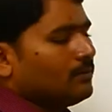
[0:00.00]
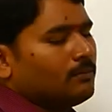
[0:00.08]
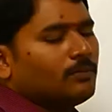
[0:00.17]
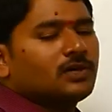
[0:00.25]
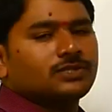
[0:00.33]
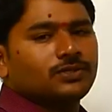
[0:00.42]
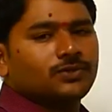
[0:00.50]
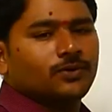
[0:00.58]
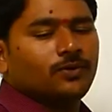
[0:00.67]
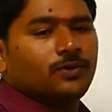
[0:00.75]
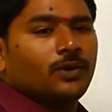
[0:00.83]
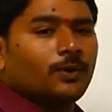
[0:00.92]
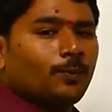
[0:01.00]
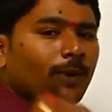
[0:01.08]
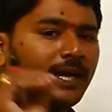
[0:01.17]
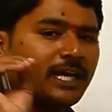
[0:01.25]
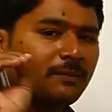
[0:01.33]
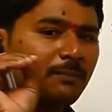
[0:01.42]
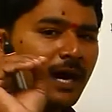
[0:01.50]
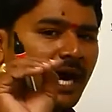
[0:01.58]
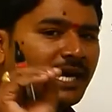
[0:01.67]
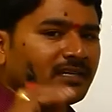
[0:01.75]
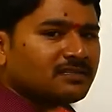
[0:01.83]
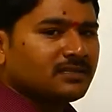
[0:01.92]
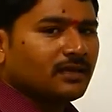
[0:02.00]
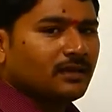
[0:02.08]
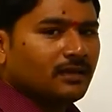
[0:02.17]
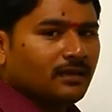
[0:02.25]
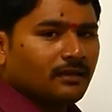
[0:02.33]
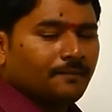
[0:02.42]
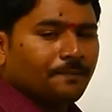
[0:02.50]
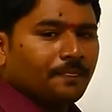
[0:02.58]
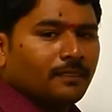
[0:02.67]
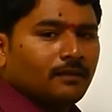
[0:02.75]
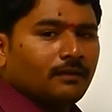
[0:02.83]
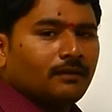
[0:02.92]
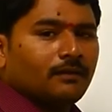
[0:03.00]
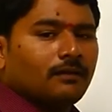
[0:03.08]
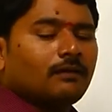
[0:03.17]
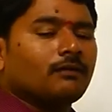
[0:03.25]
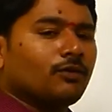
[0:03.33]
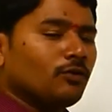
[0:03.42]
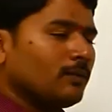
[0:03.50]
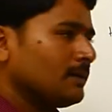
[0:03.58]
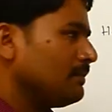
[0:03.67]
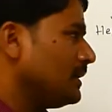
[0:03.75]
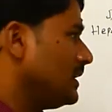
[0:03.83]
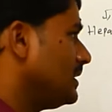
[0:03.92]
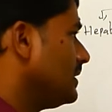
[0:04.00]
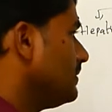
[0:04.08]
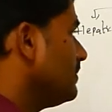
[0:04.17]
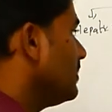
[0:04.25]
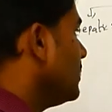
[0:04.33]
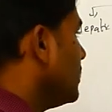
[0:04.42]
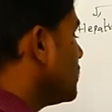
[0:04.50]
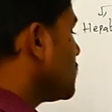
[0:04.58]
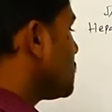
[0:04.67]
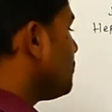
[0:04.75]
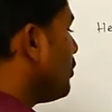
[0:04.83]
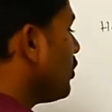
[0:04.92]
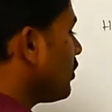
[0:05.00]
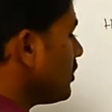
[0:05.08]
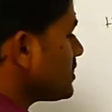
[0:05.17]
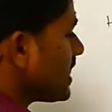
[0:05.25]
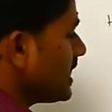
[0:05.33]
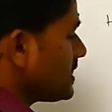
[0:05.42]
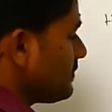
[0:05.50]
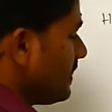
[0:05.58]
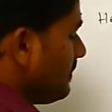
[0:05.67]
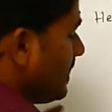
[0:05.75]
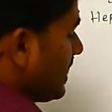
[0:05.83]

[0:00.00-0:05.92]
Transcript: mosquito, when it bites the a human being, sporozoites will be